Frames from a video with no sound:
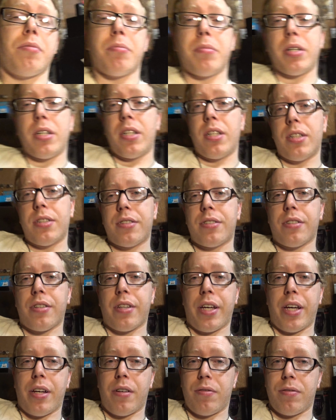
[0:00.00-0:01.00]
minutes
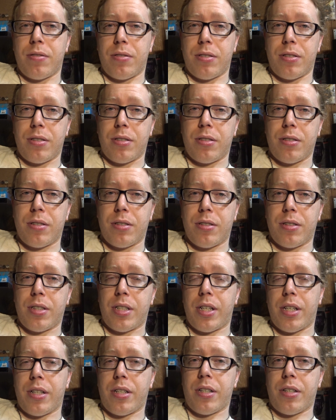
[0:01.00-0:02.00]
left.
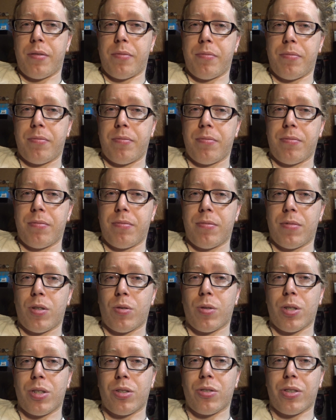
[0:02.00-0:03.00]

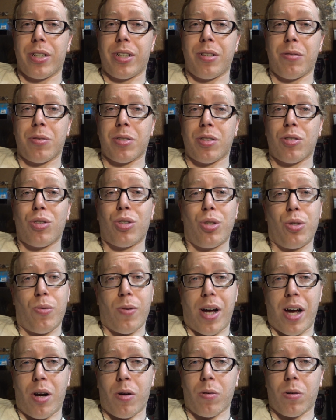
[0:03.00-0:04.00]
Originally it was a
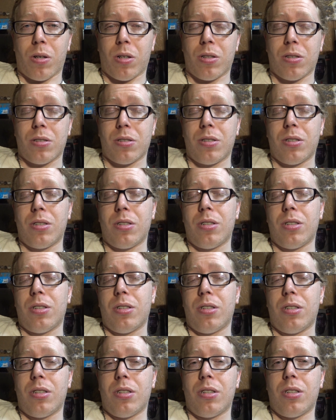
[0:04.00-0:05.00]
2-hour
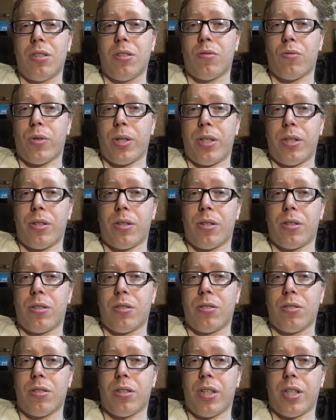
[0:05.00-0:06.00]

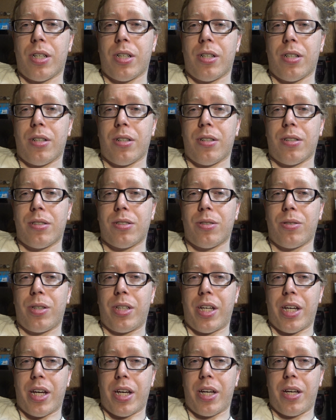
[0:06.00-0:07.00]
render, so
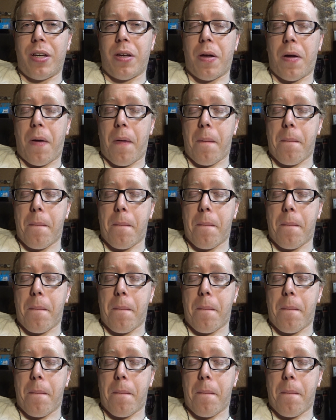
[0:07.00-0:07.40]
yay.